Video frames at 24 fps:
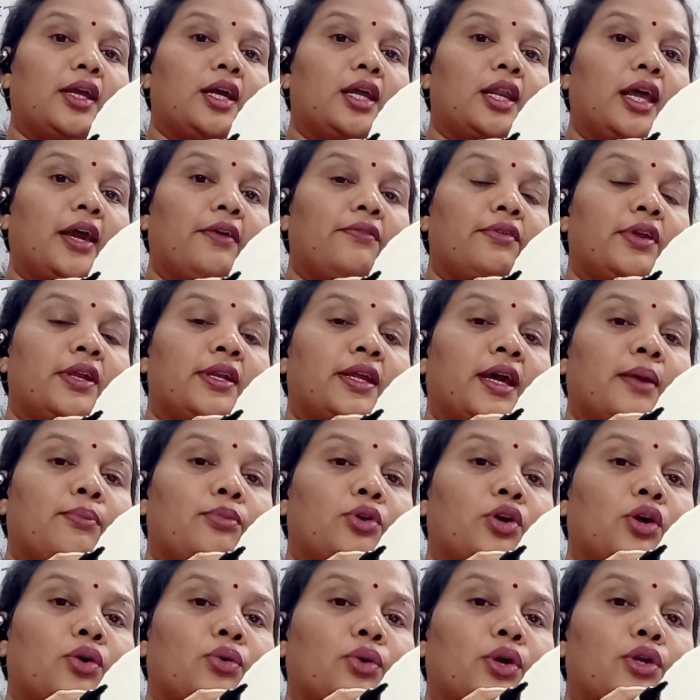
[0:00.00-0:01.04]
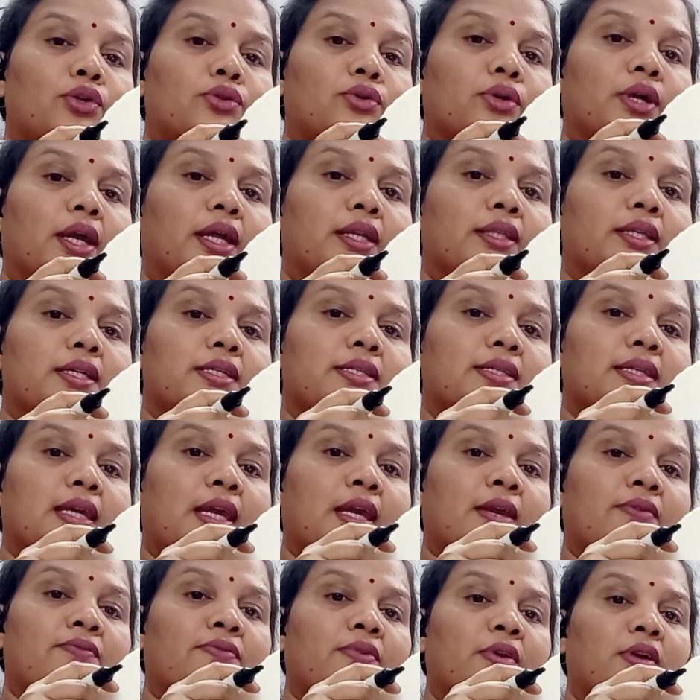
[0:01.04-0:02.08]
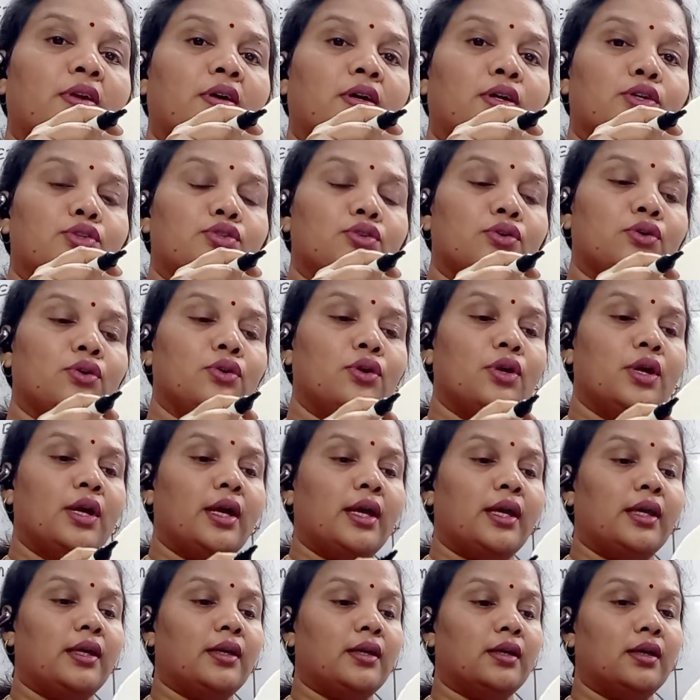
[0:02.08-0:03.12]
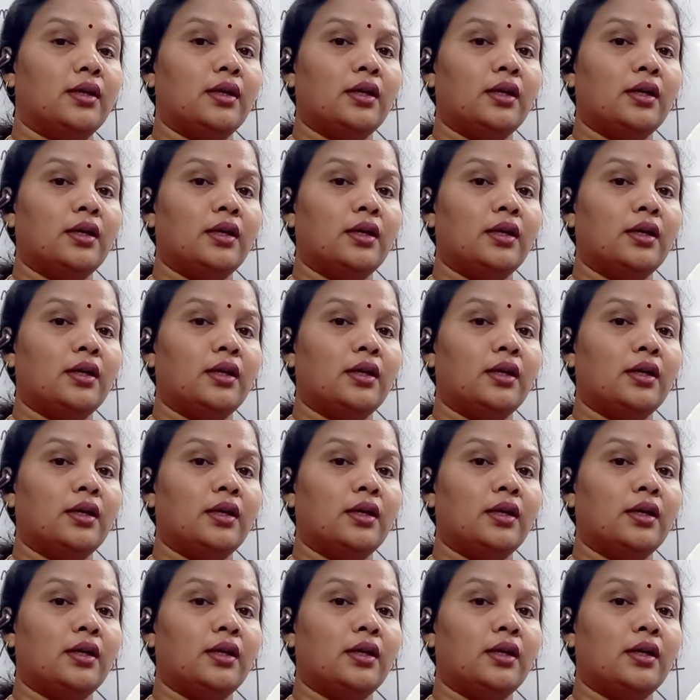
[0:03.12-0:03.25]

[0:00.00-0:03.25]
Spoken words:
Every time you are going to get the same figure. So here